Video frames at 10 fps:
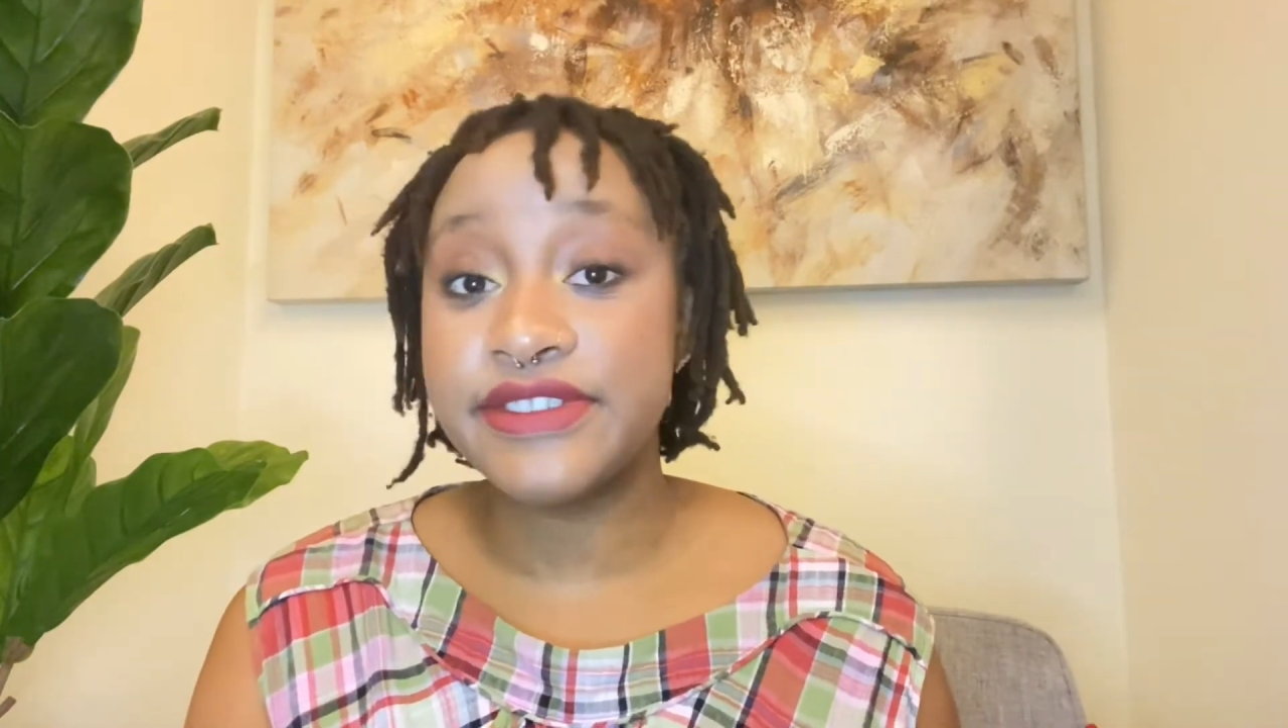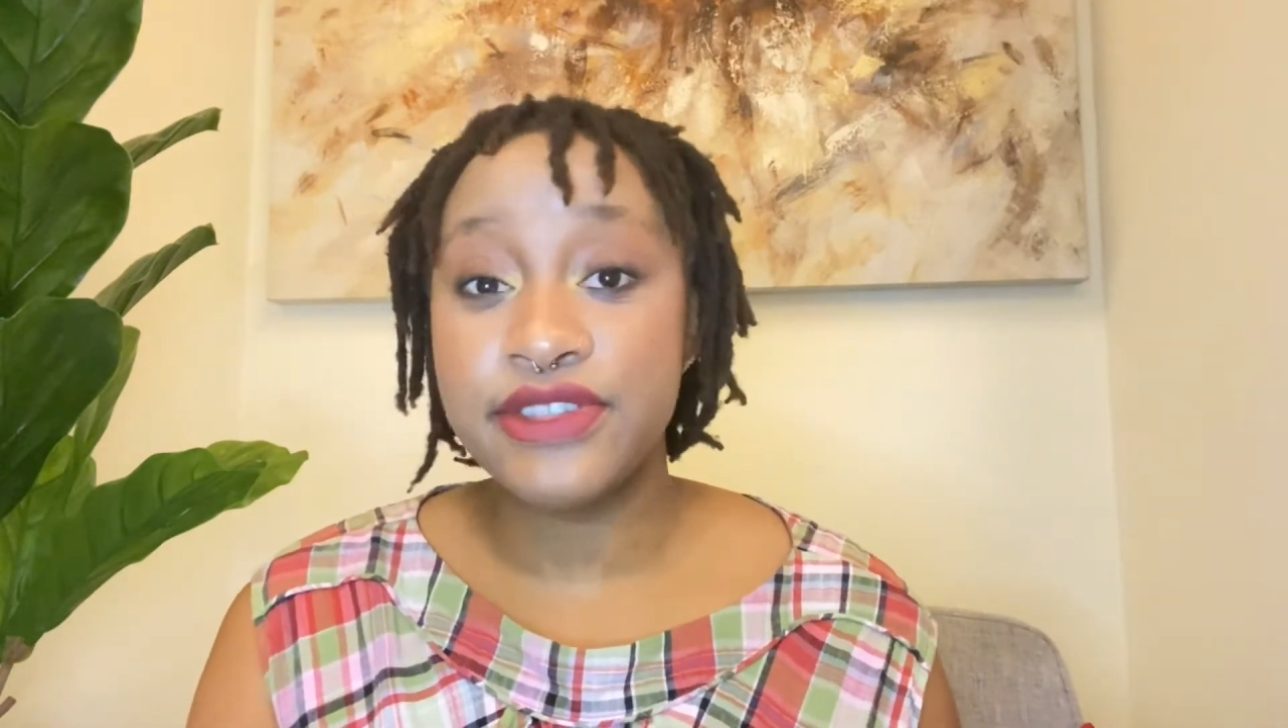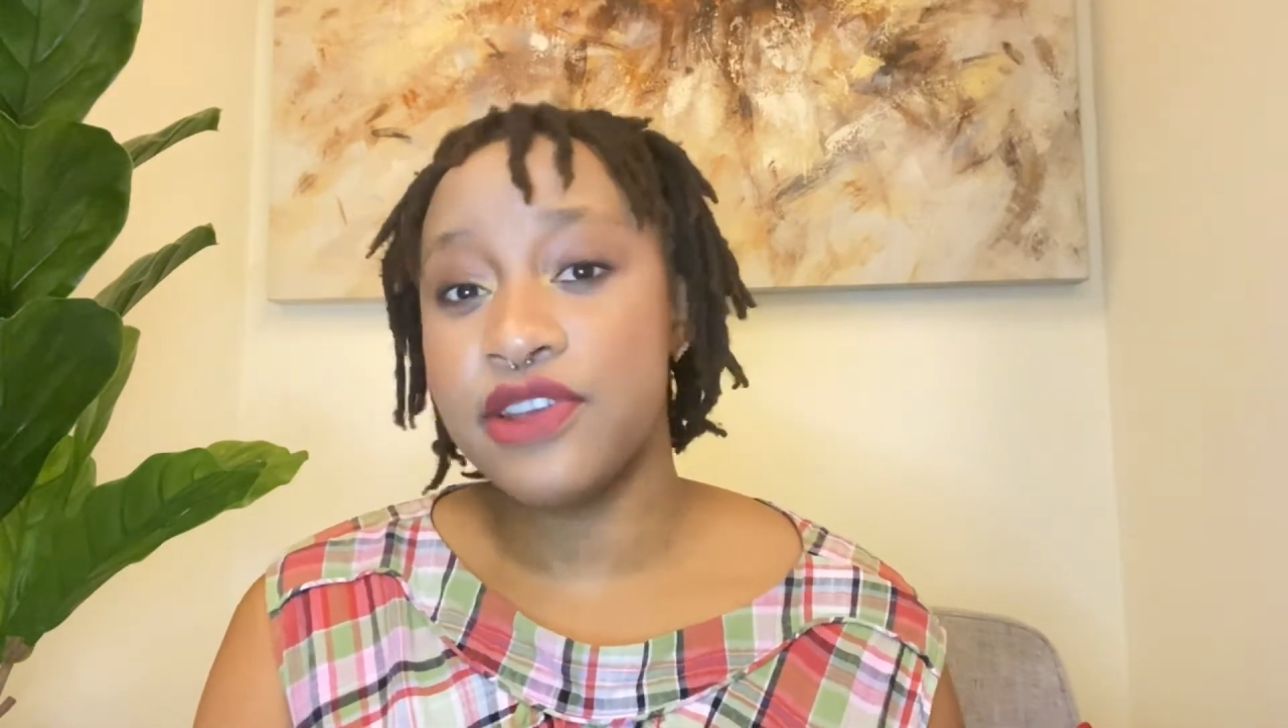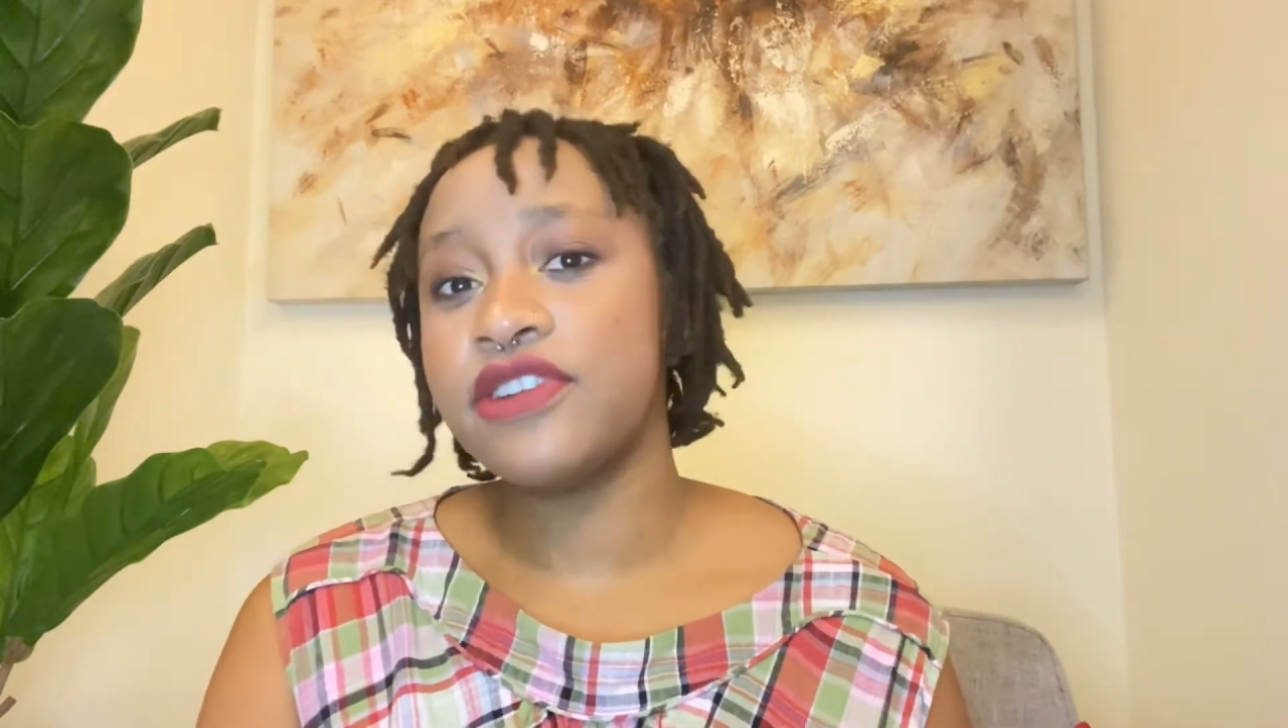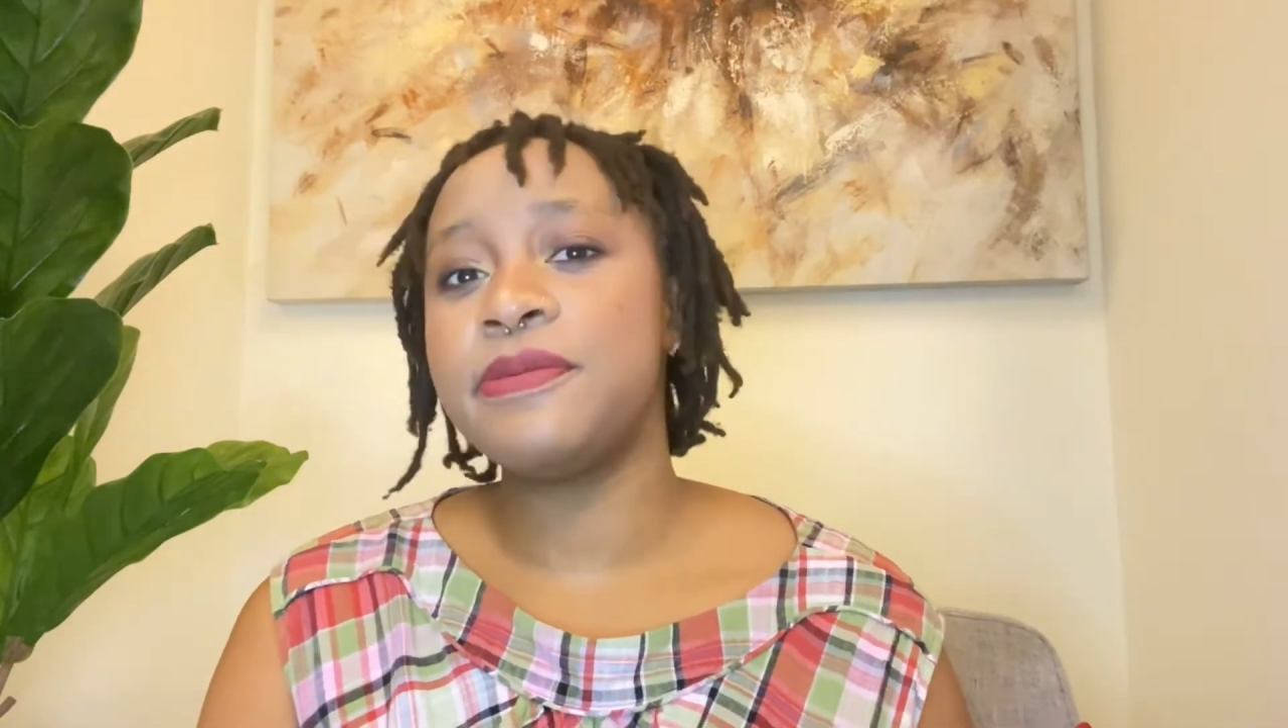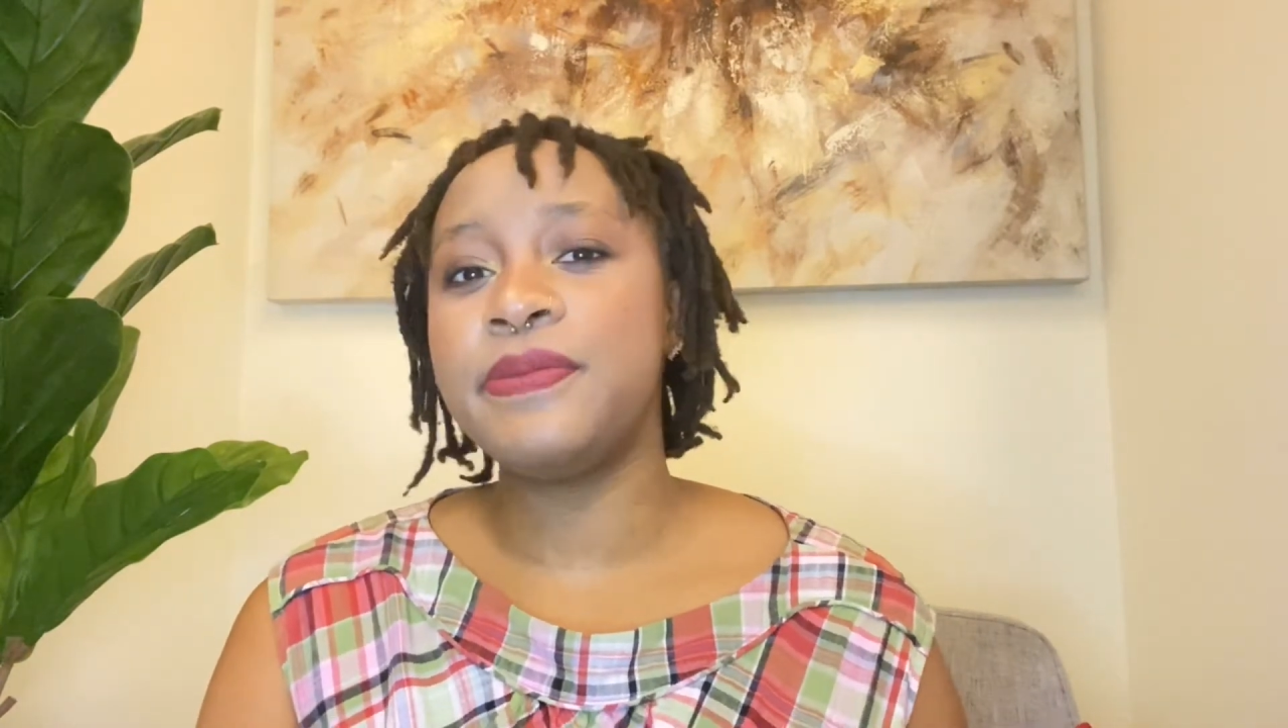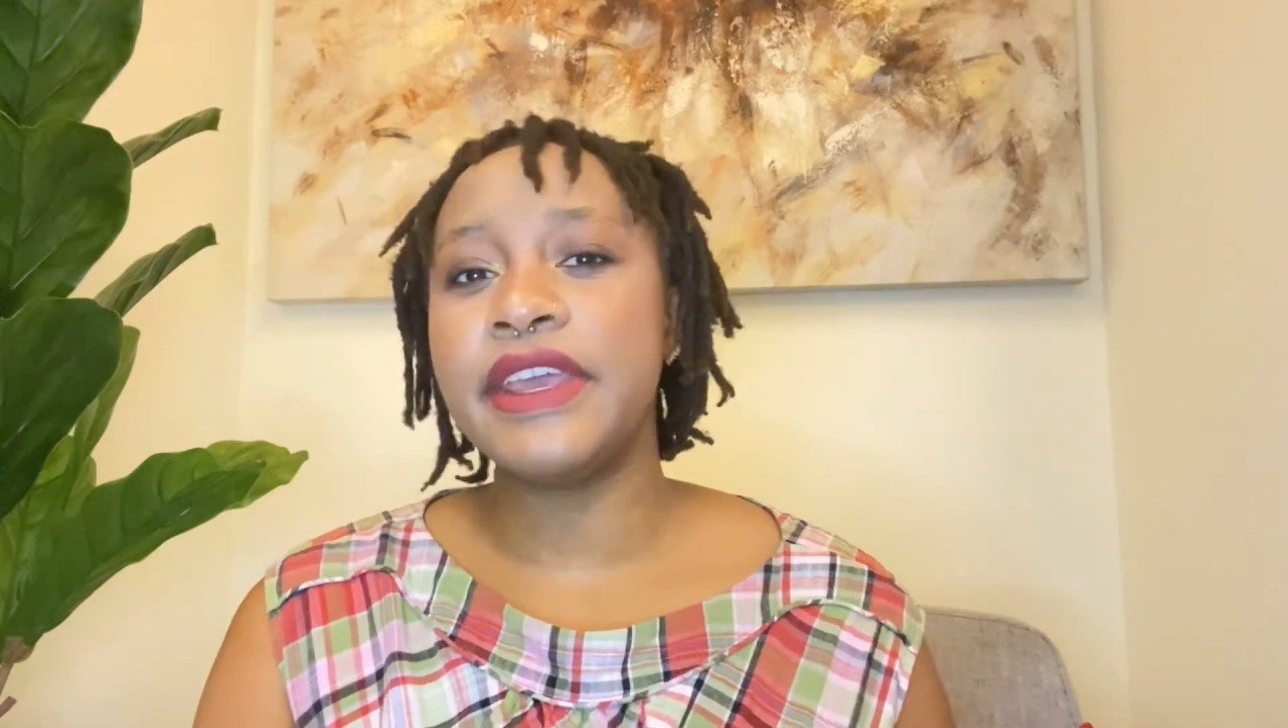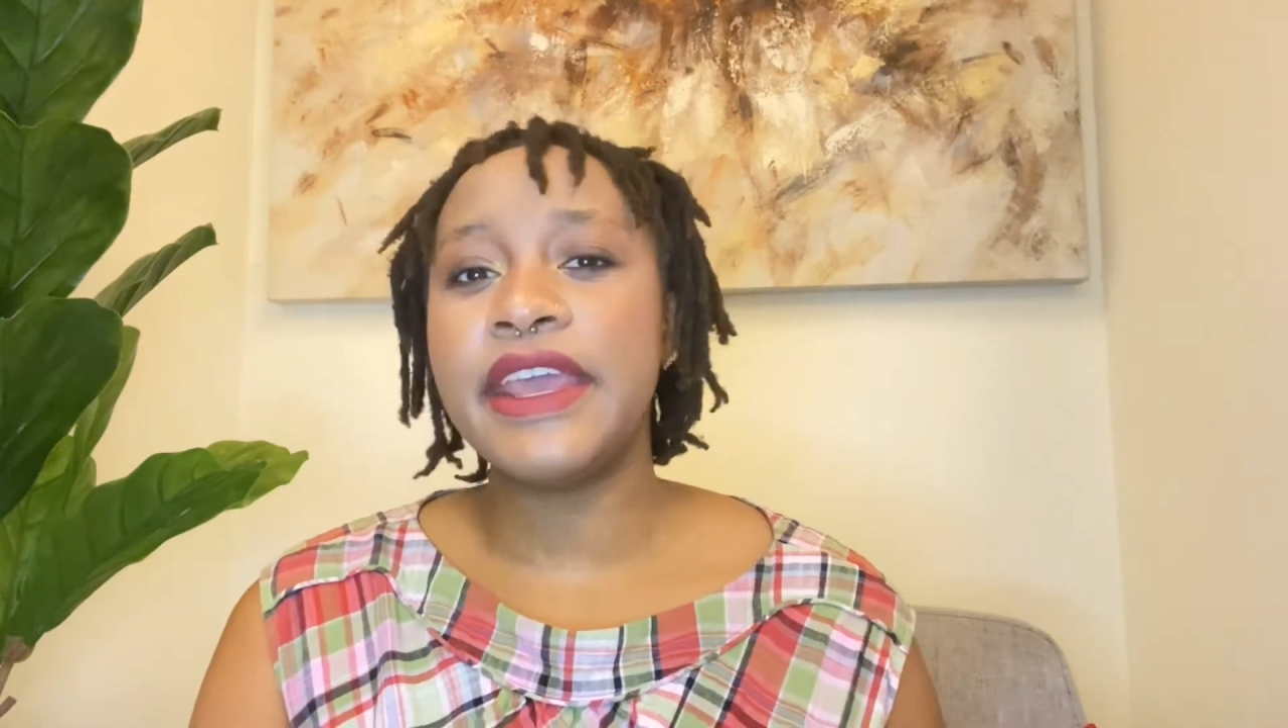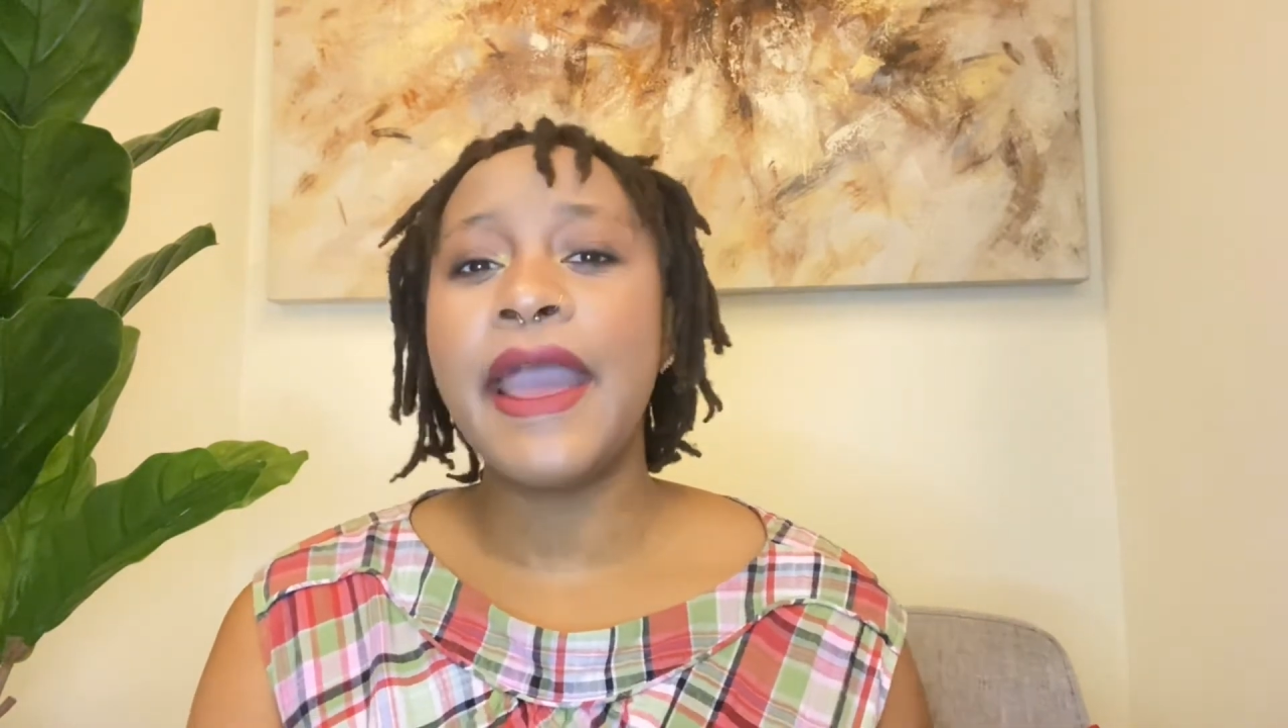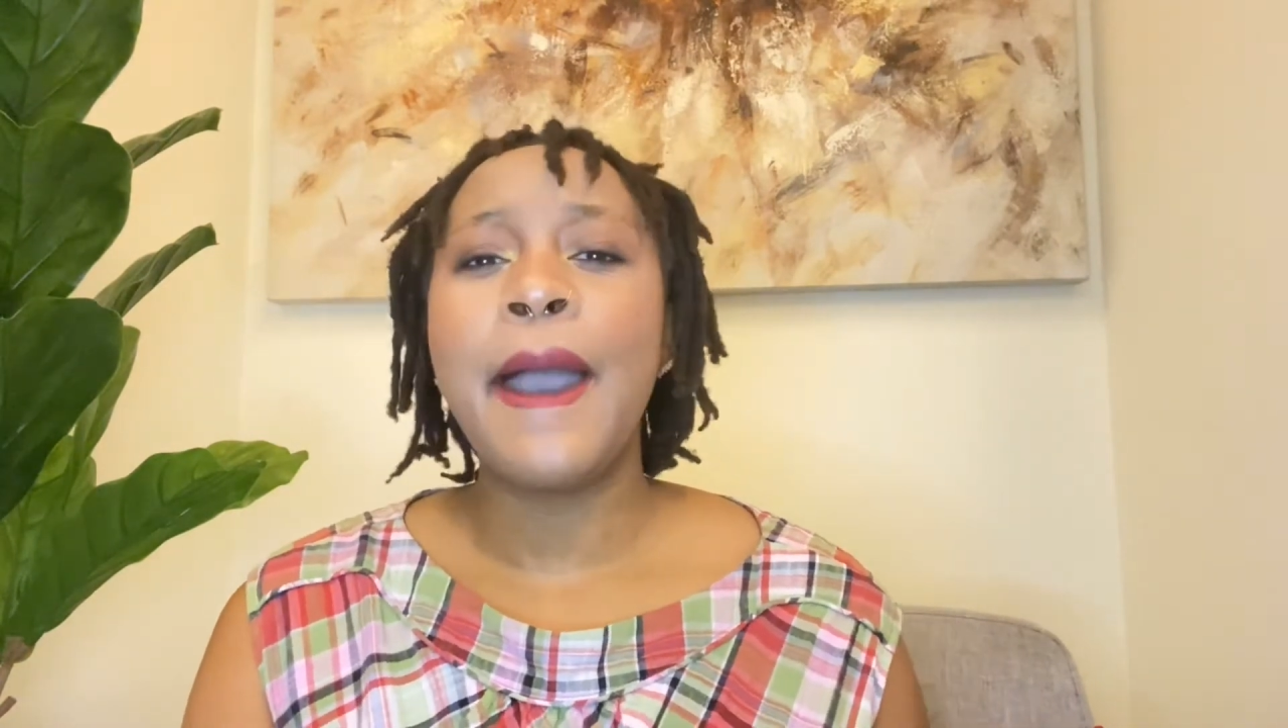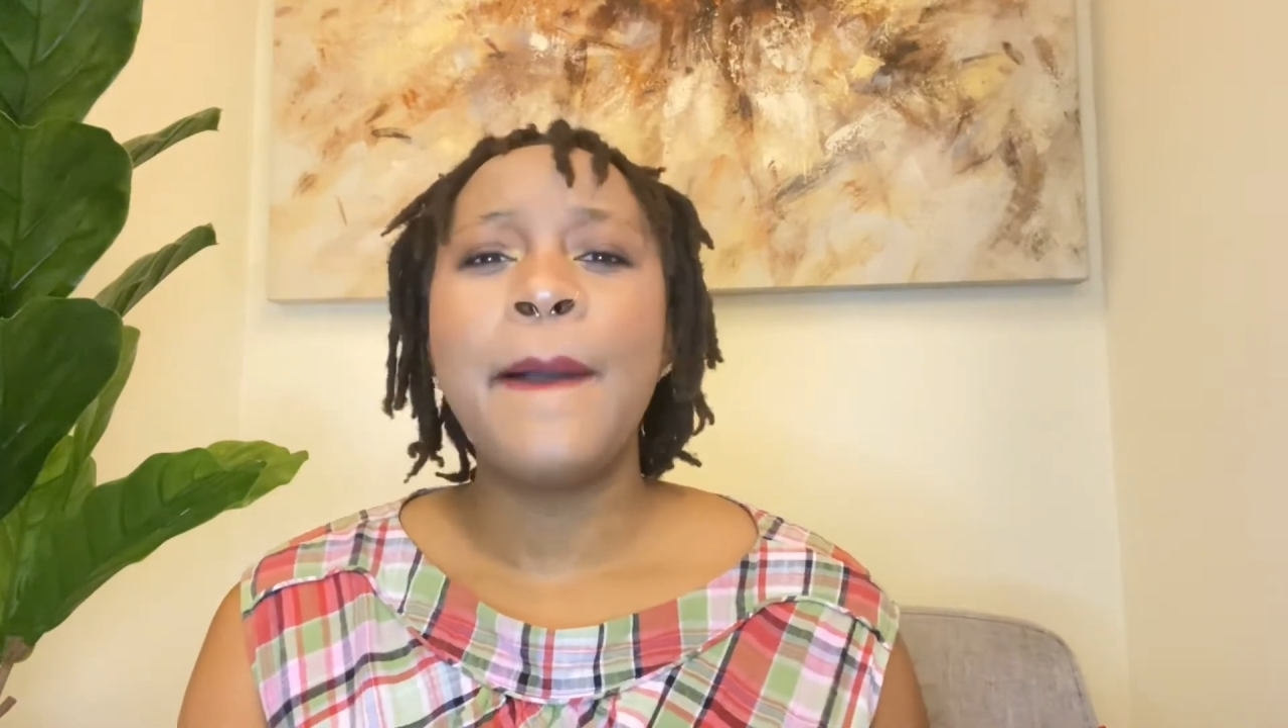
therapy.